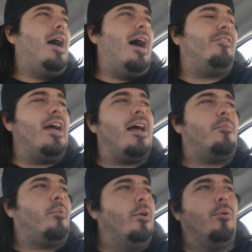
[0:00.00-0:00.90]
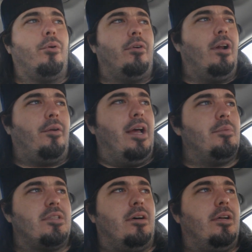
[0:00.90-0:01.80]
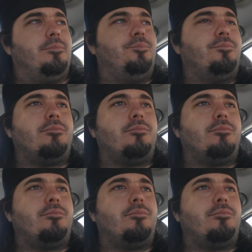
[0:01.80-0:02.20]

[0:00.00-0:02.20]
I've got to pre-order it on Amazon.